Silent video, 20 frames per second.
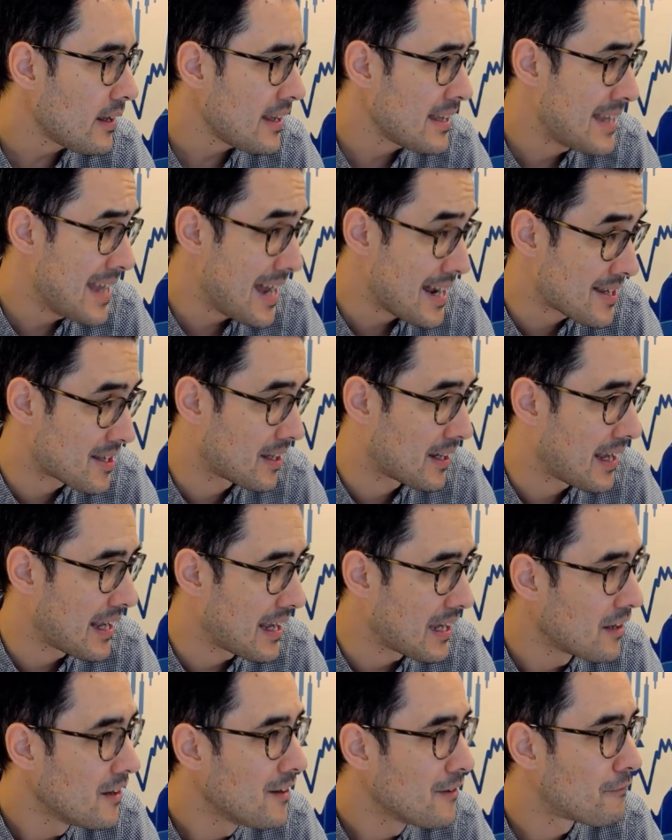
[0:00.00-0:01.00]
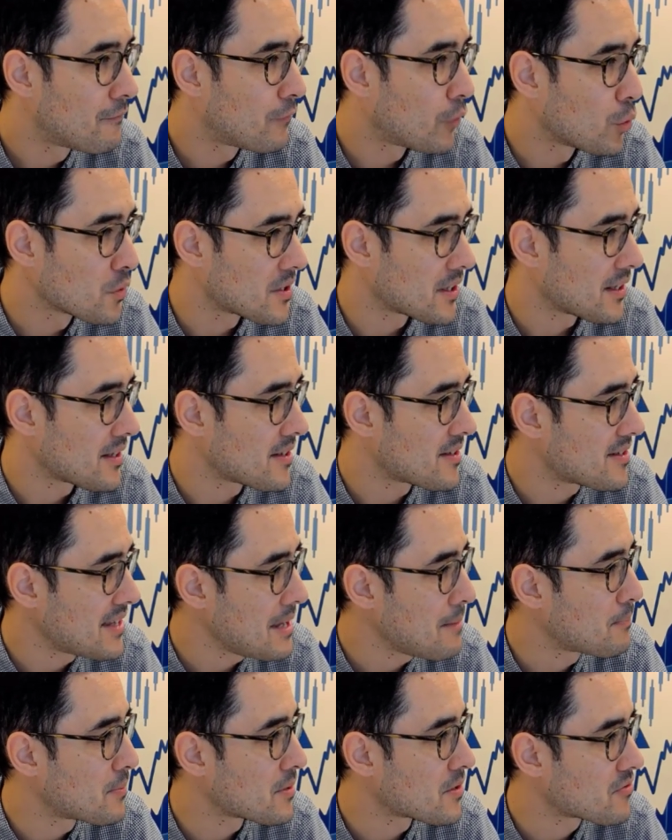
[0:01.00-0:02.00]
yesterday falls at the
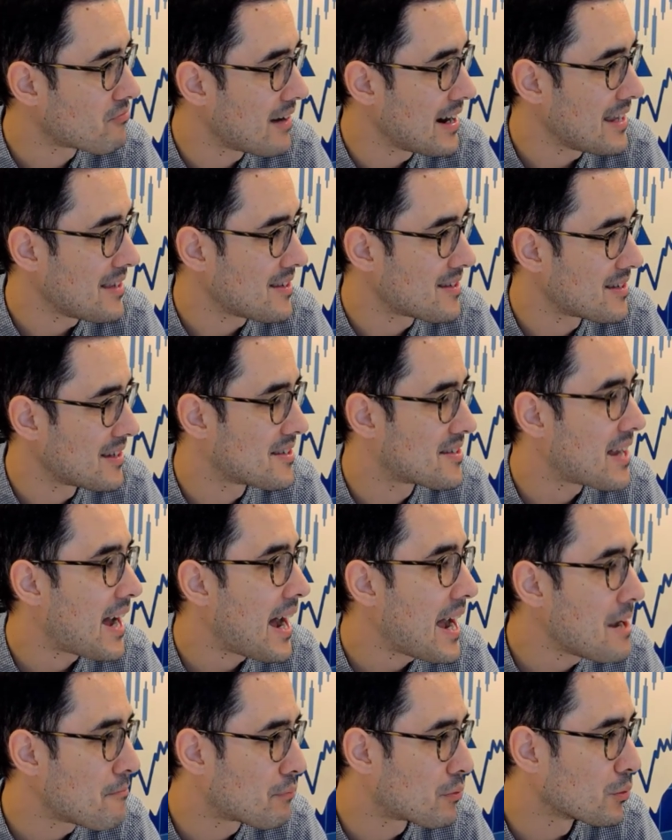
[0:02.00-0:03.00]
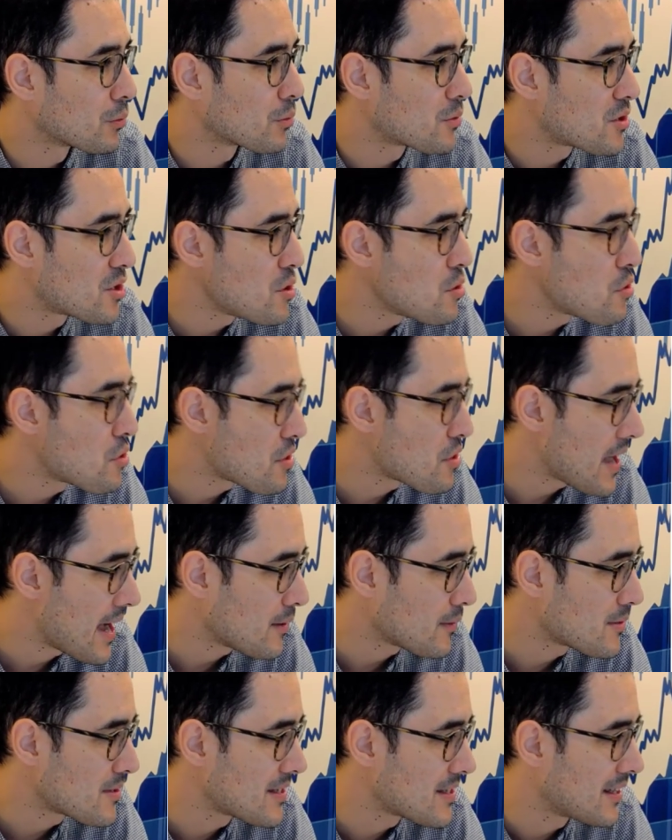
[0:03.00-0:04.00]
steepest rate since April
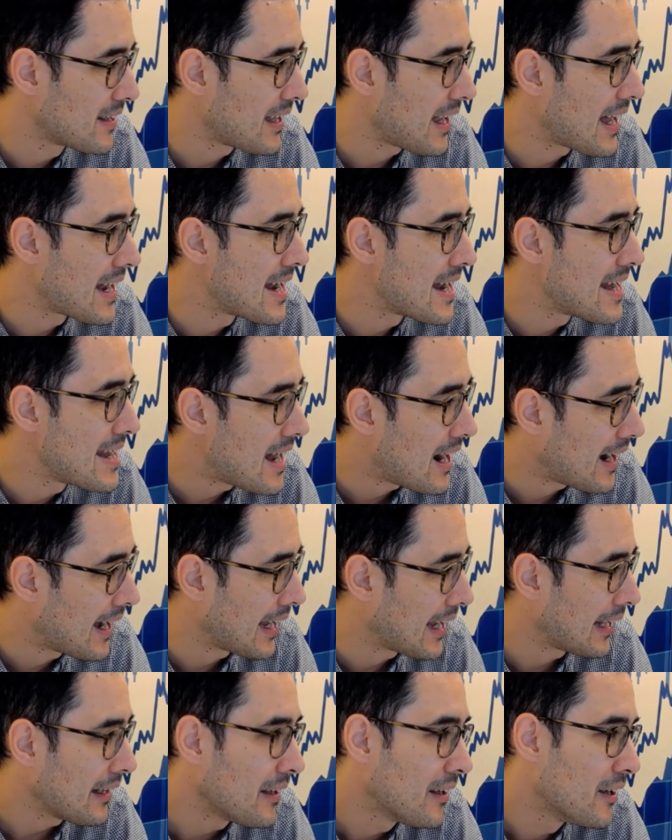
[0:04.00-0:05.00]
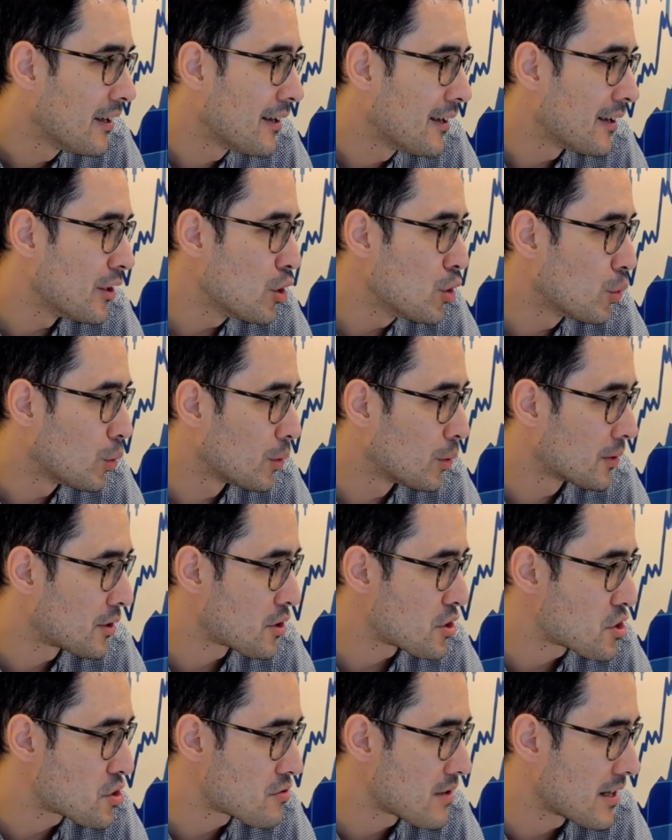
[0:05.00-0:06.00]
2009. New
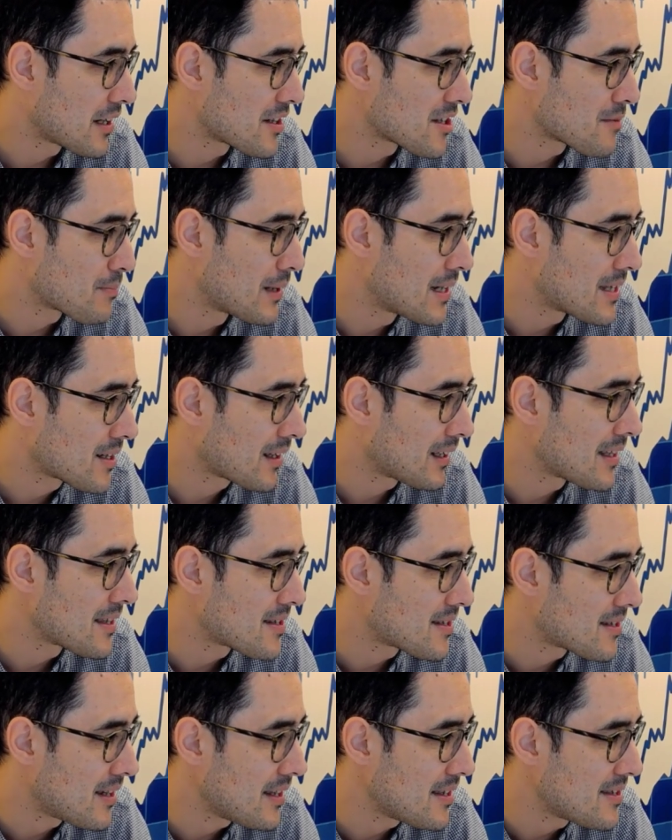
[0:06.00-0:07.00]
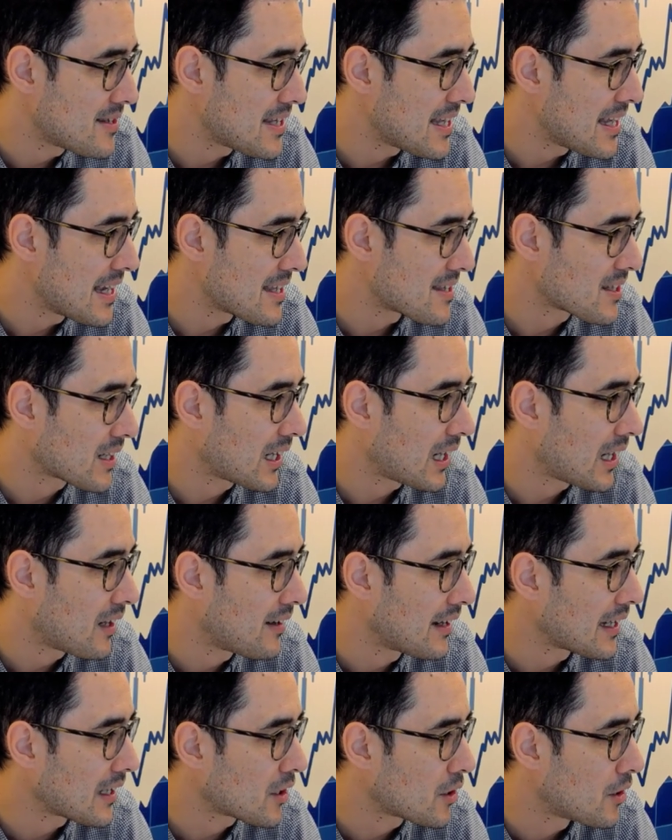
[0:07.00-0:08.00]
orders shrink as political uncertainty hits
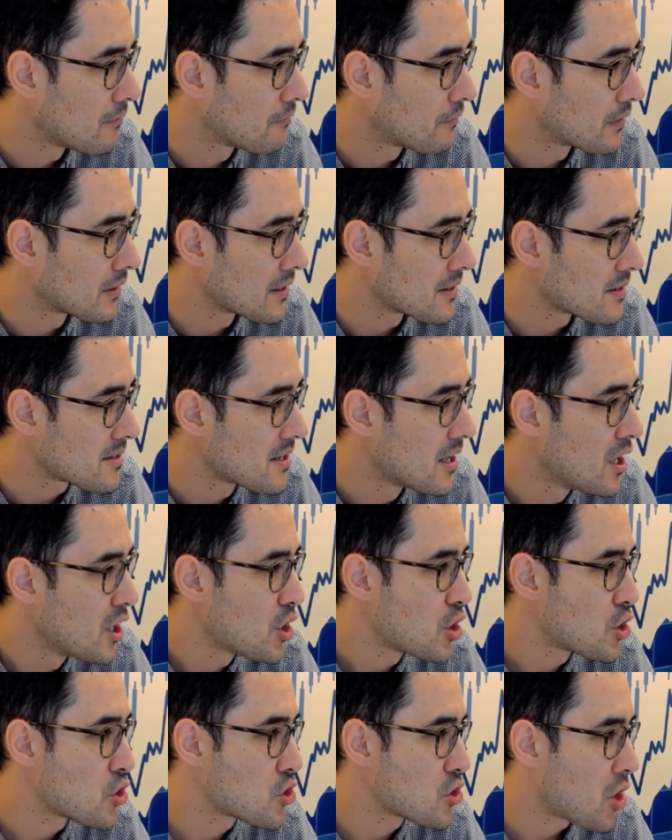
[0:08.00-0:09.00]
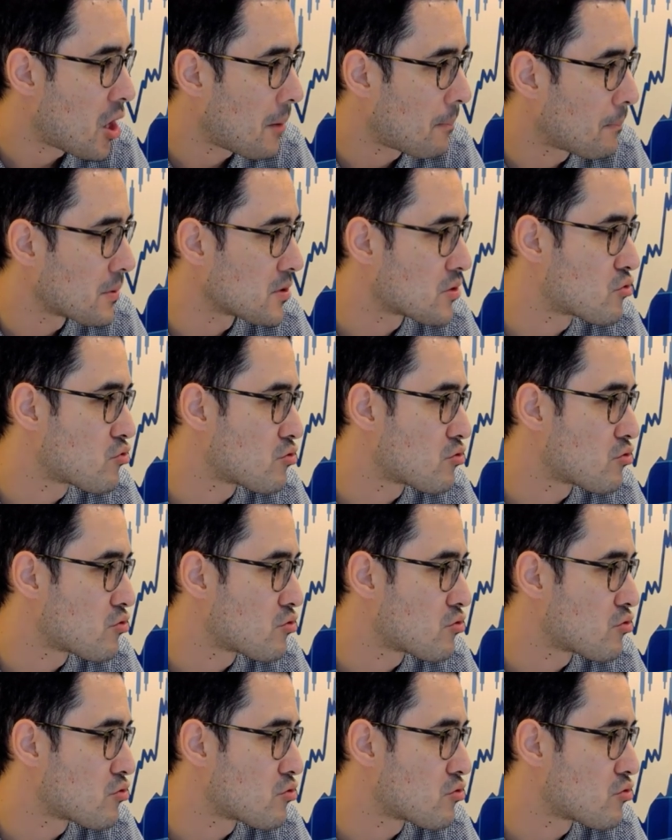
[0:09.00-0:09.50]
client confidence. Sharpest